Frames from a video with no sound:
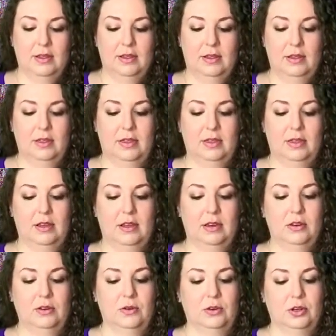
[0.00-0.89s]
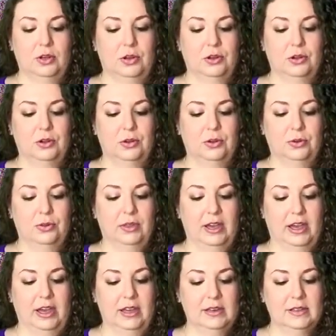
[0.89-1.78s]
And then you can glue
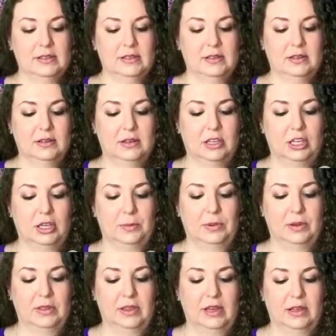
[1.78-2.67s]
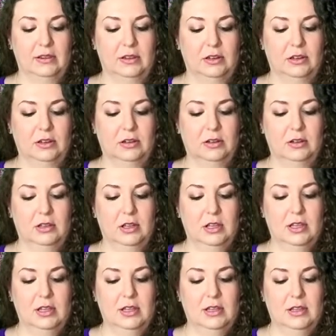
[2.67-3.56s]
that, keeping that little
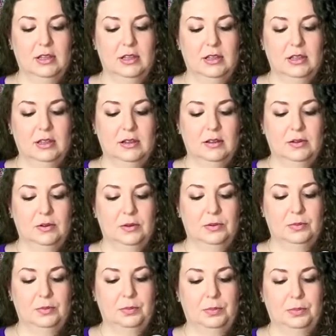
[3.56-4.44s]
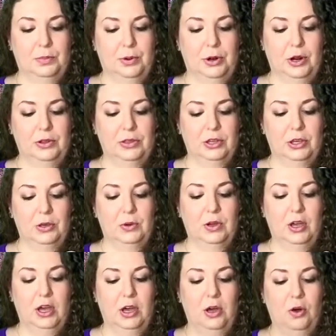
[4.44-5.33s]
part that you
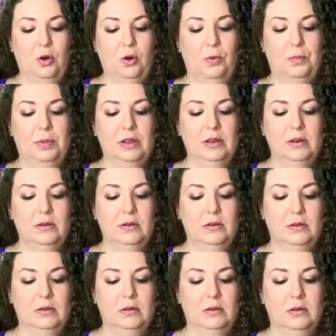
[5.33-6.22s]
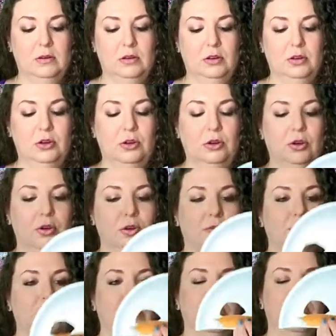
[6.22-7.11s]
cut open,
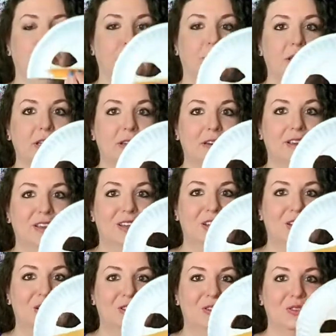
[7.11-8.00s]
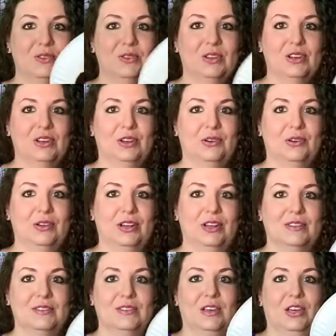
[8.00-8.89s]
curved a little bit, so that it
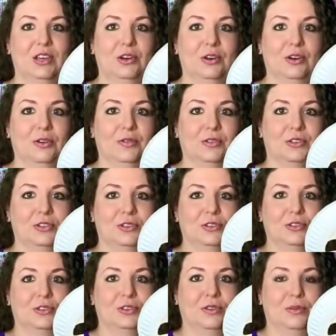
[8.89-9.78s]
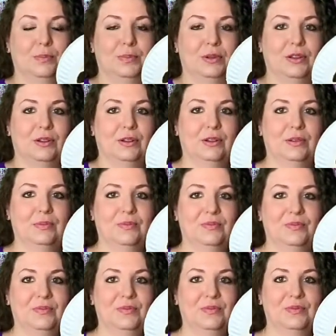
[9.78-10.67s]
creates a curvature to the bill,
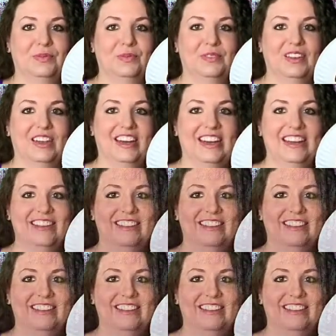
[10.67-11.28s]
okay?